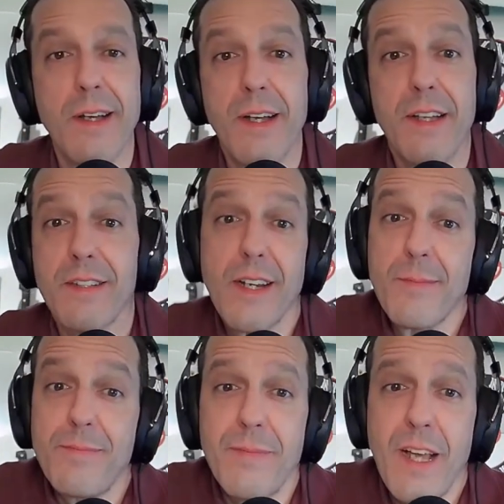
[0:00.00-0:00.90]
it's like,
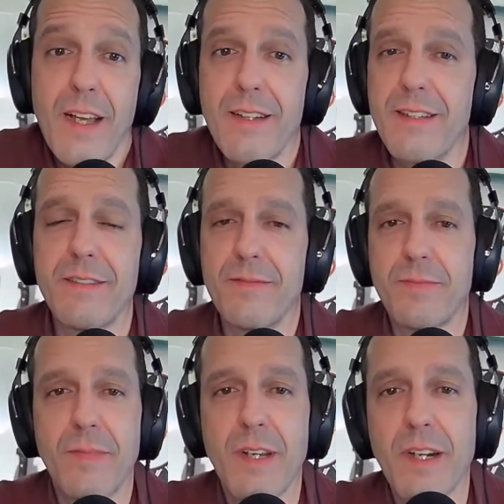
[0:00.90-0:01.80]

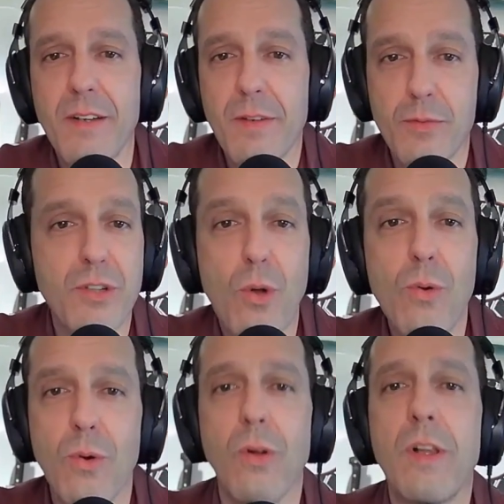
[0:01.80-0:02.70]
you know, it was
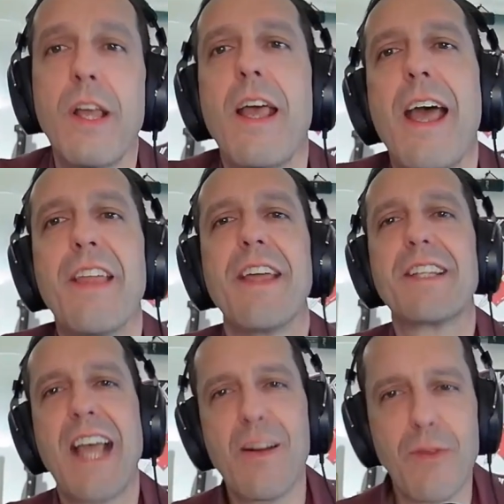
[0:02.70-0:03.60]
cool. And that's
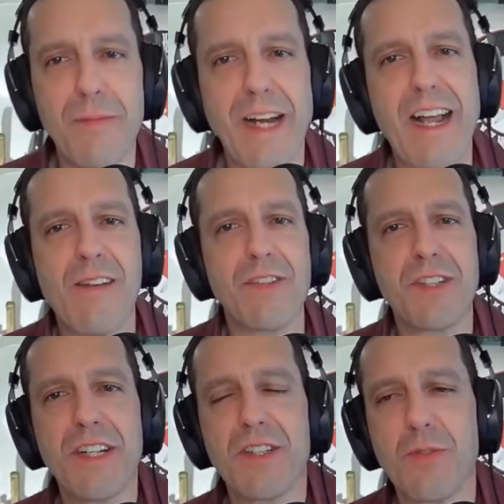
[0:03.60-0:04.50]
kind of what my
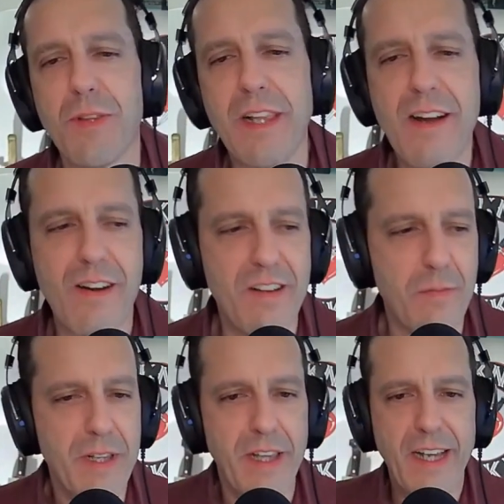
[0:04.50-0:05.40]
conversations with Larrin have
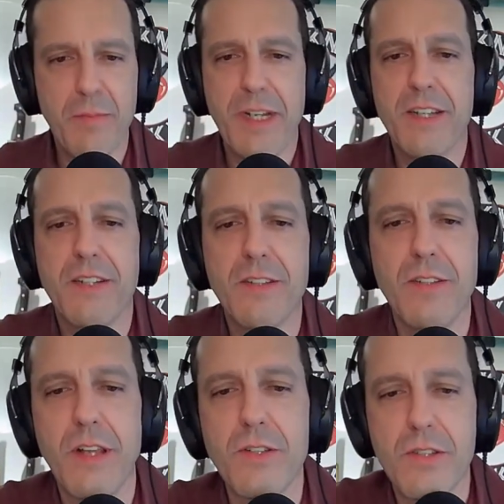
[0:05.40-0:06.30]
been like, because he'll
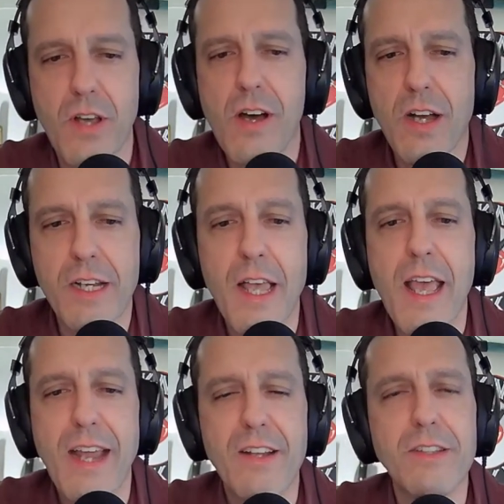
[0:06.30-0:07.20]
talk
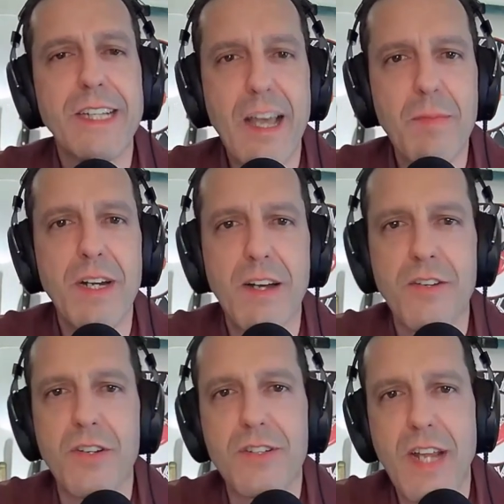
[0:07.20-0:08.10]
and he'll get me to
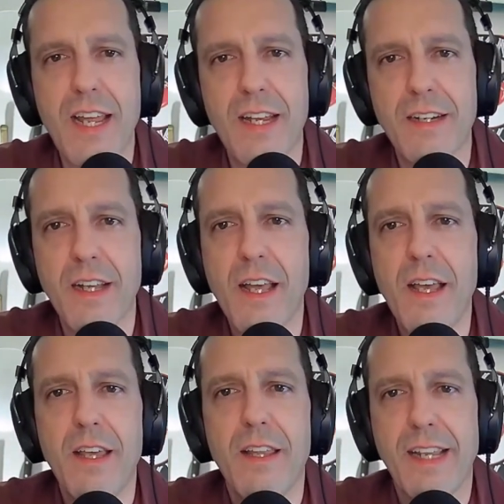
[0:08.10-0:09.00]
understand
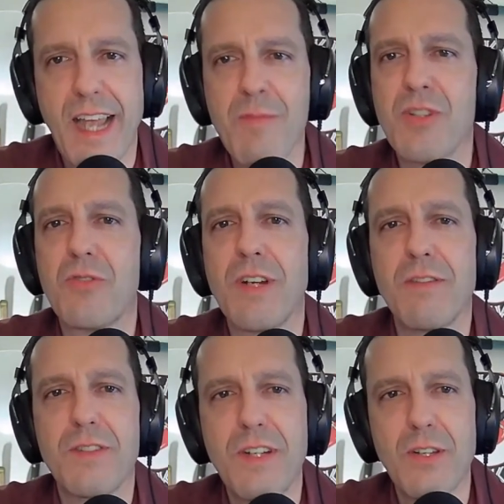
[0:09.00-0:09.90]
the chemistry of
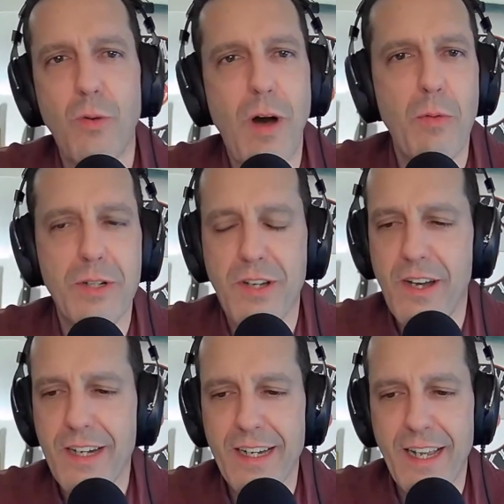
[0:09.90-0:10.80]
steel while we're
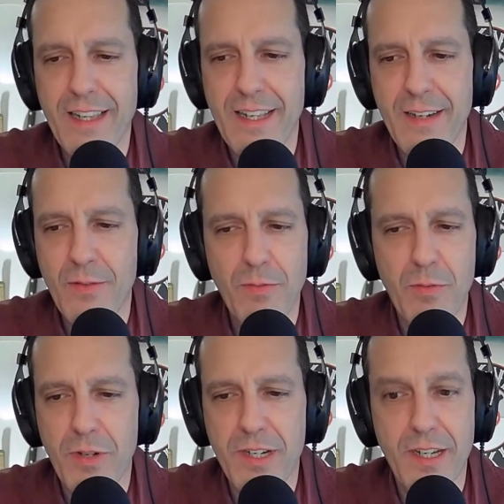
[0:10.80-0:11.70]
talking. And then when
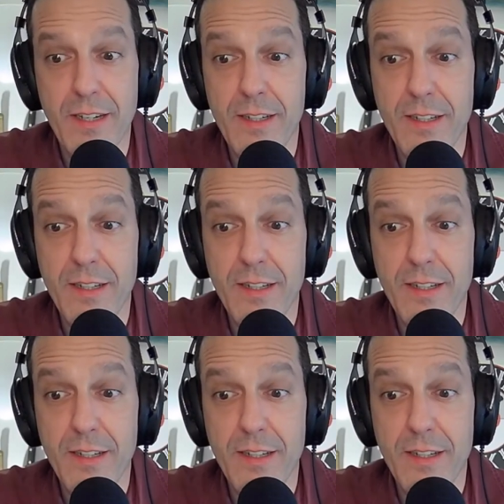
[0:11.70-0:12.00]
we're done,